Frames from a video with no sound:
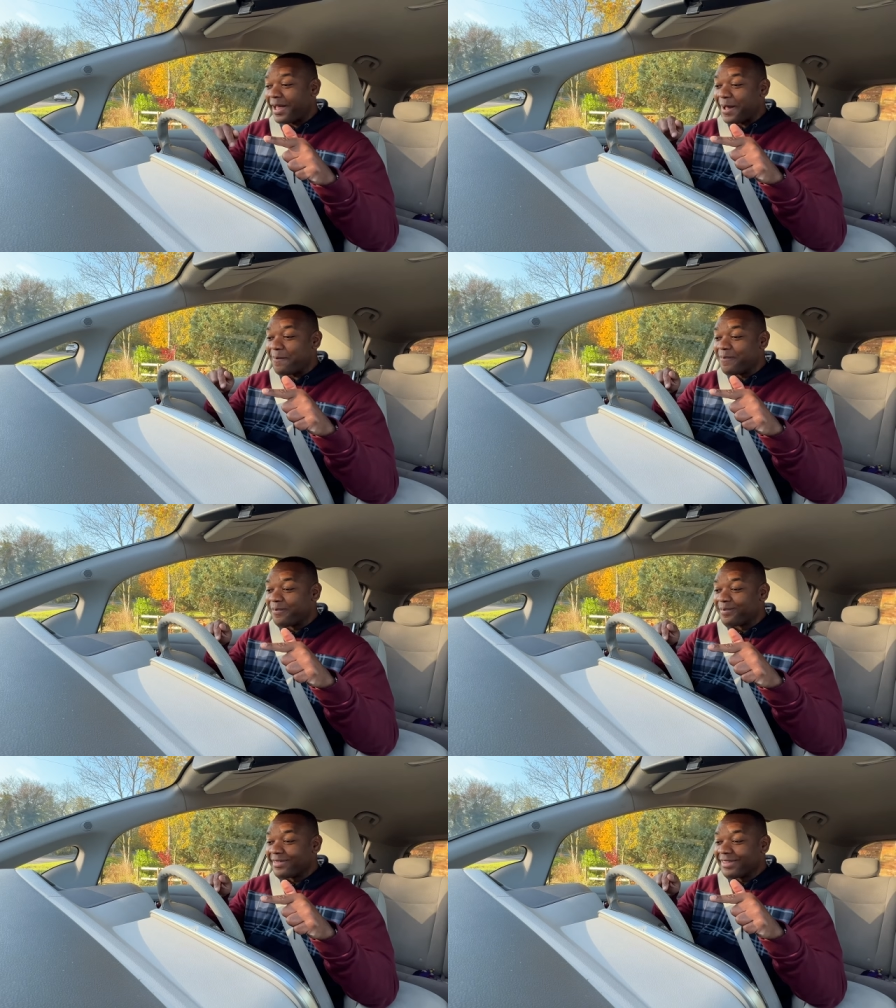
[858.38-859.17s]
Um,
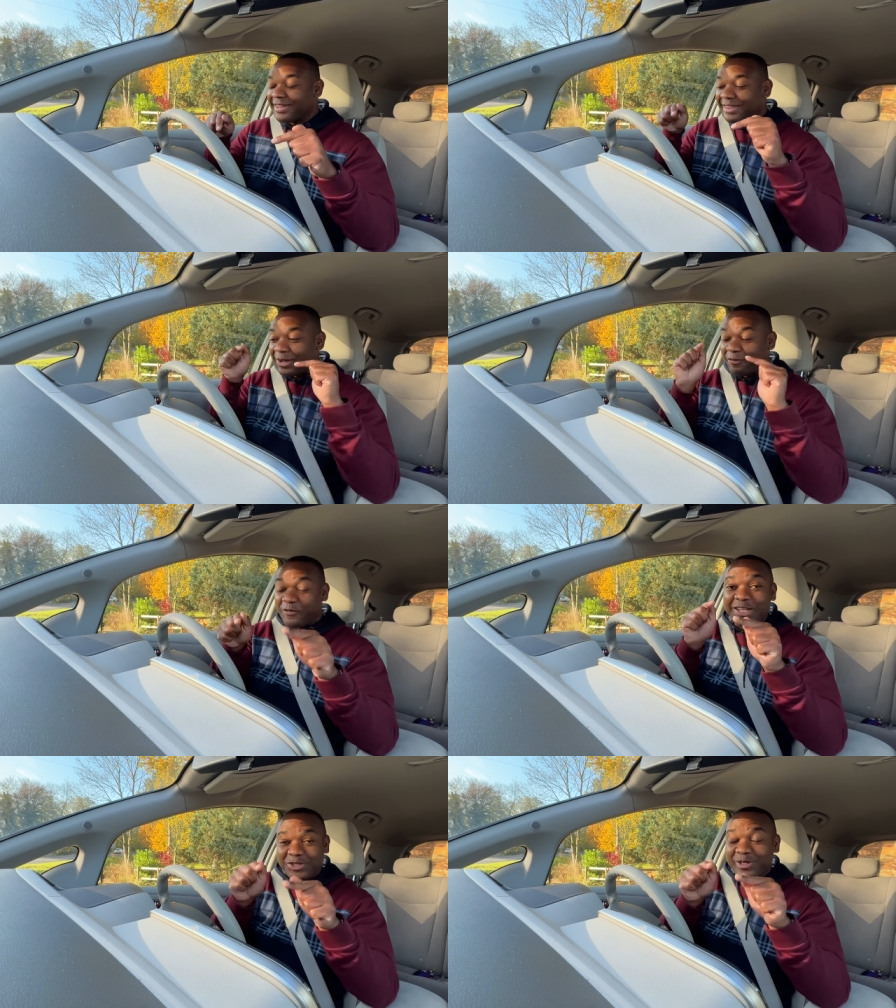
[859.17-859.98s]
the
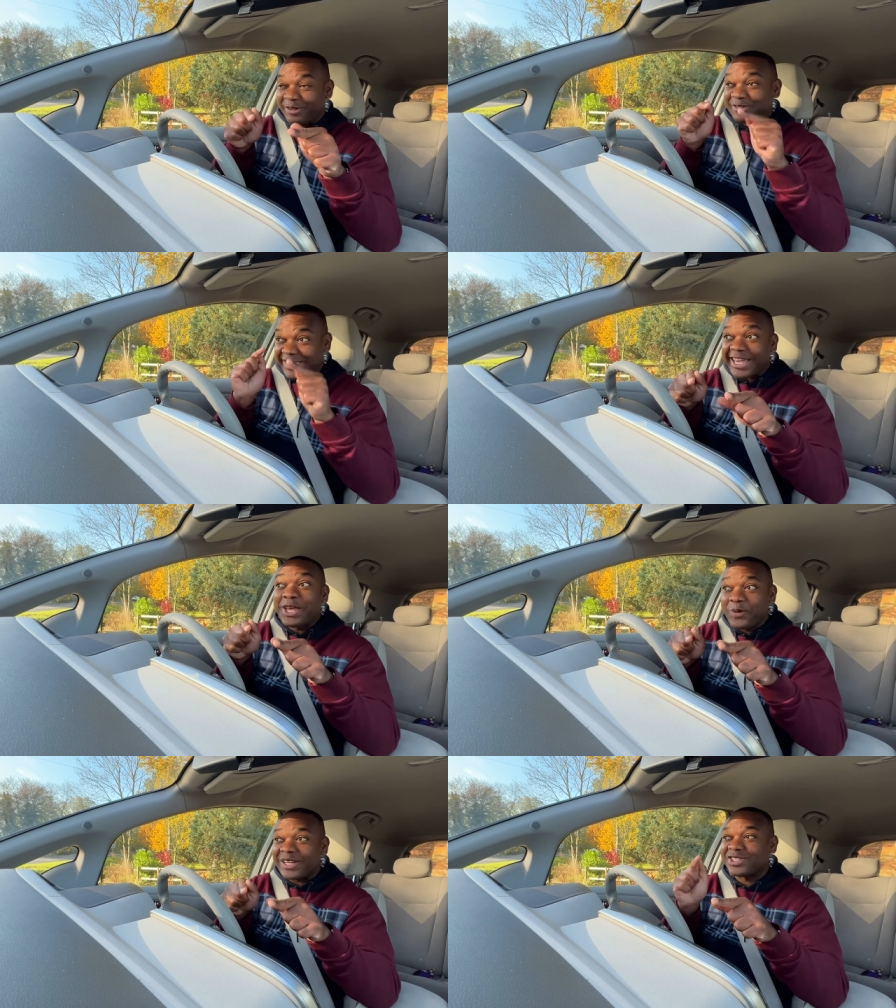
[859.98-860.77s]
first, the
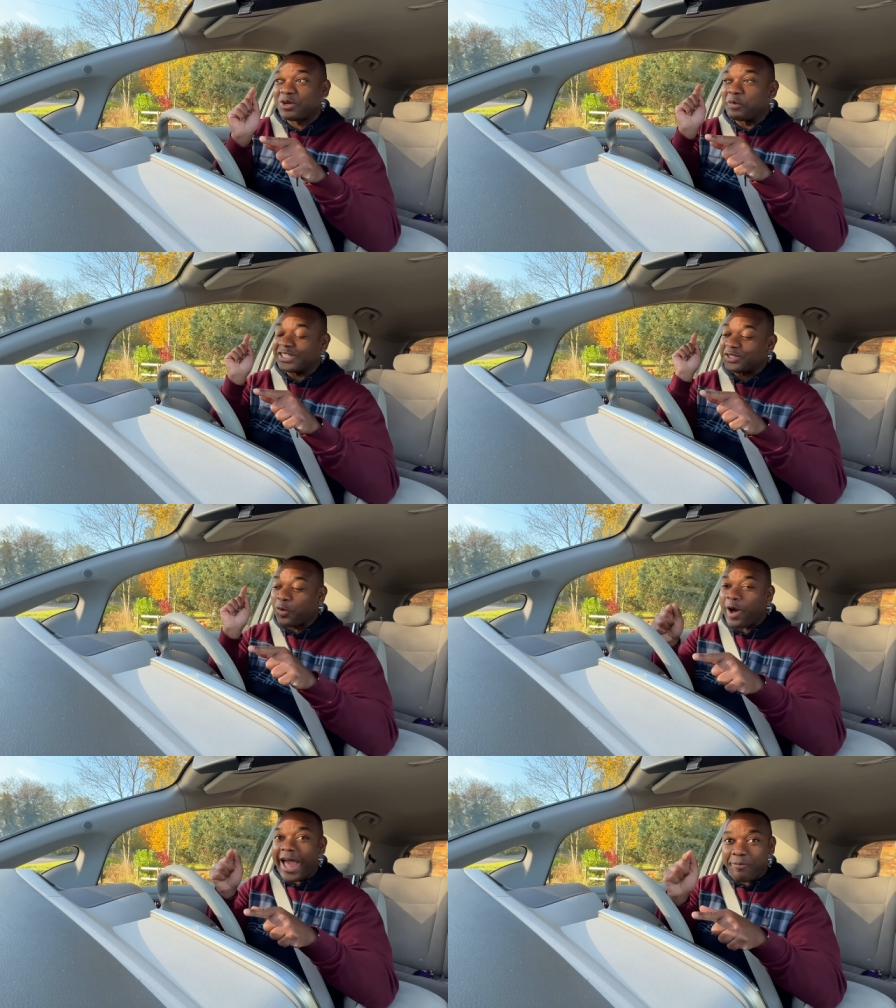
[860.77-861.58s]
second question, which is
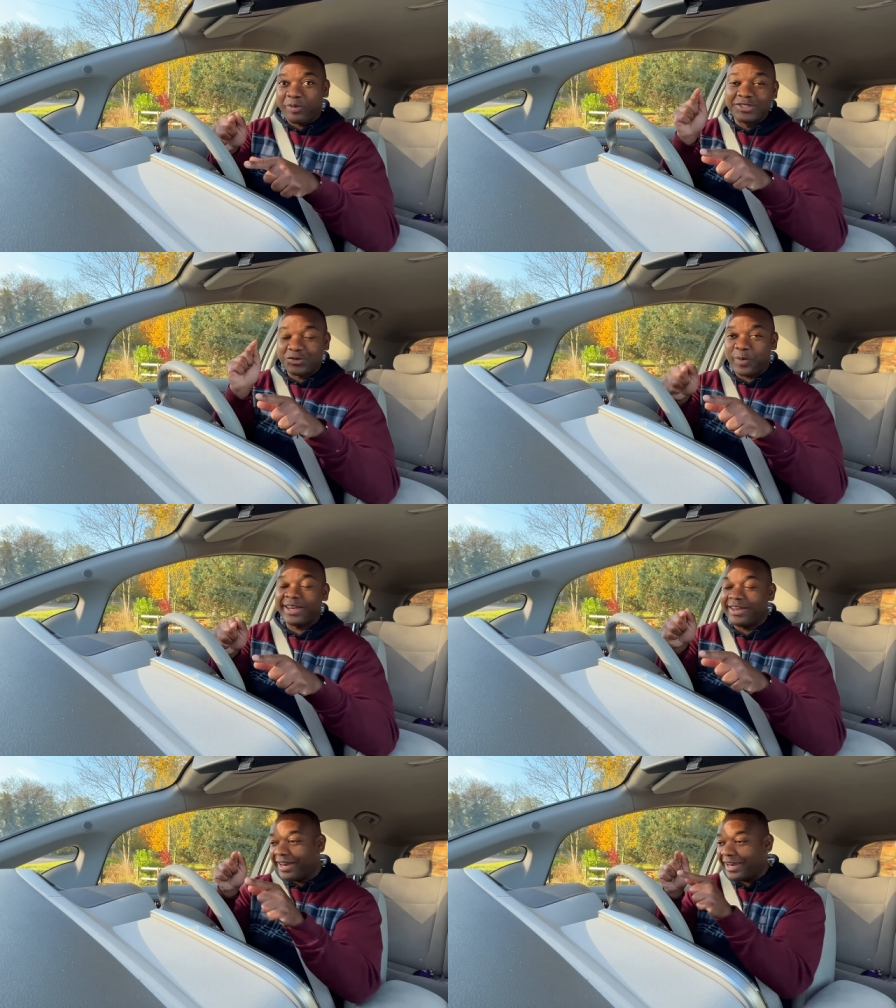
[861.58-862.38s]
what happens
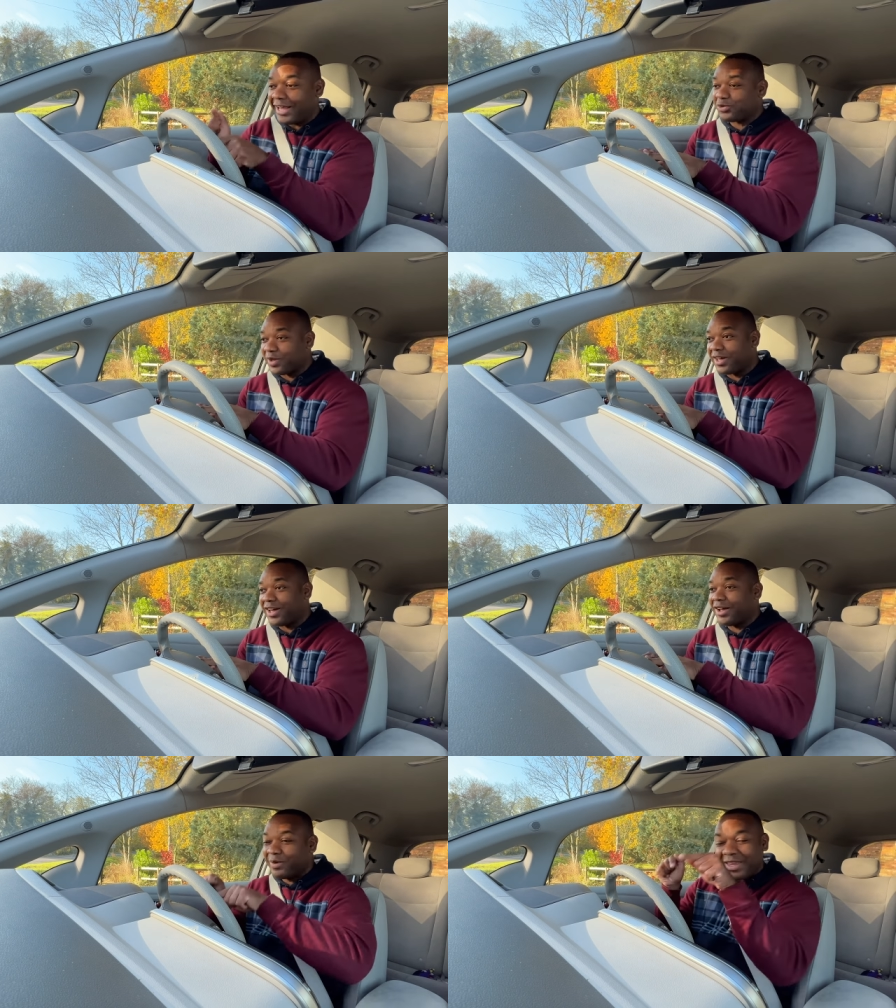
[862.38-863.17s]
when an electric
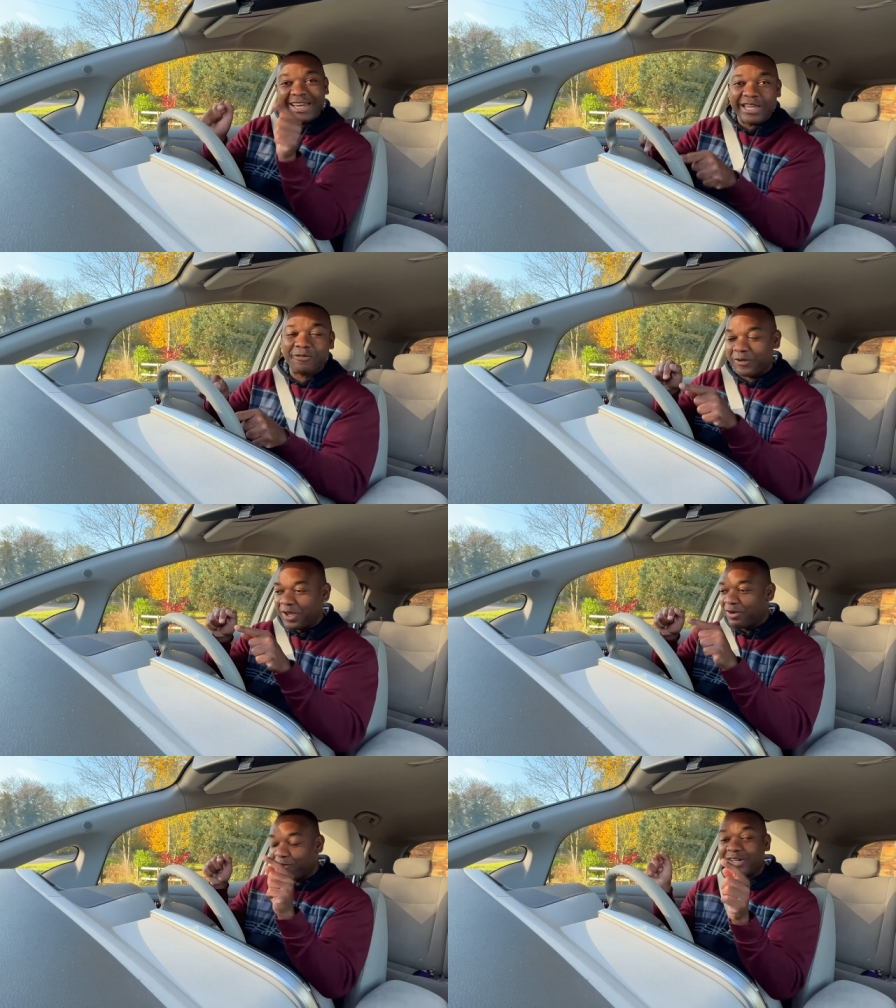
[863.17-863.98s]
car, when the Leaf
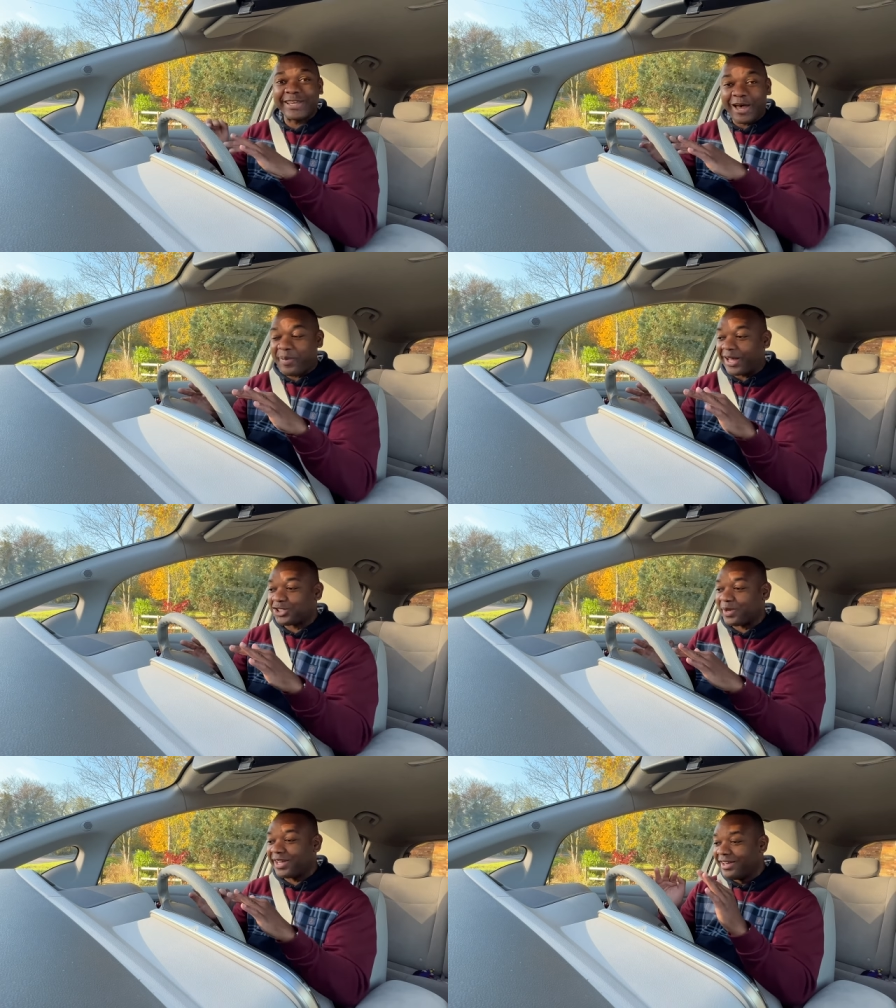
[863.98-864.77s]
runs out of
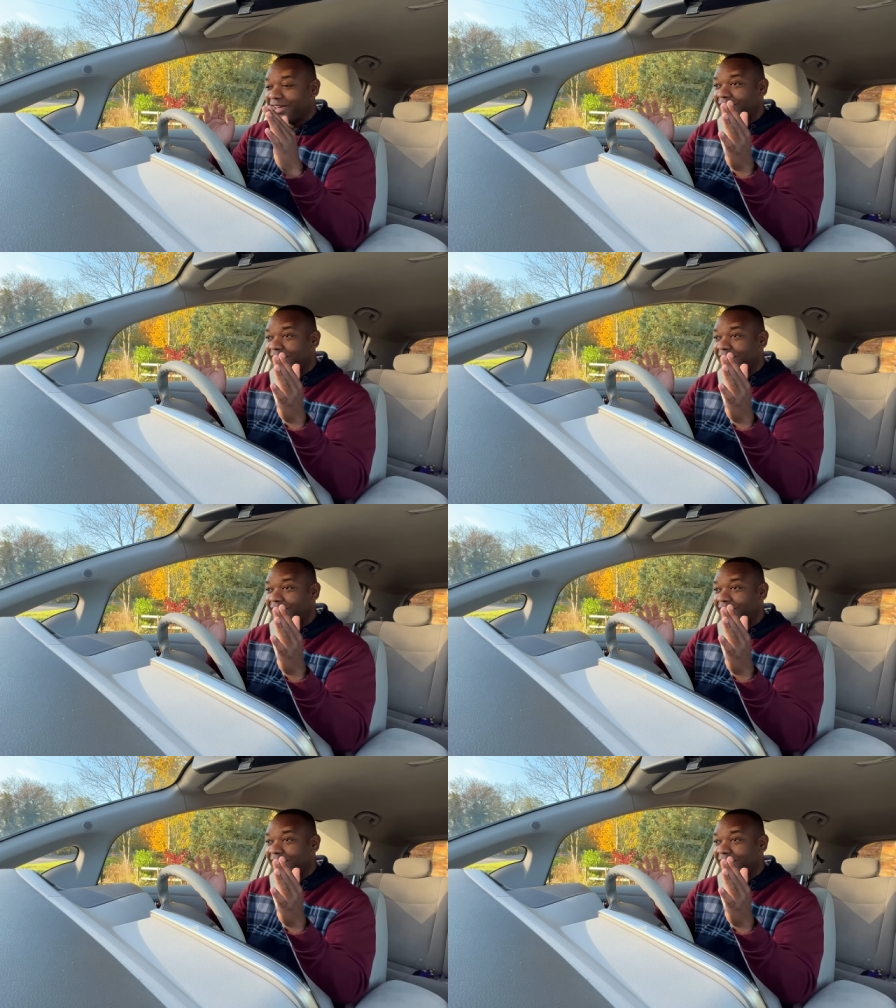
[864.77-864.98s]
battery,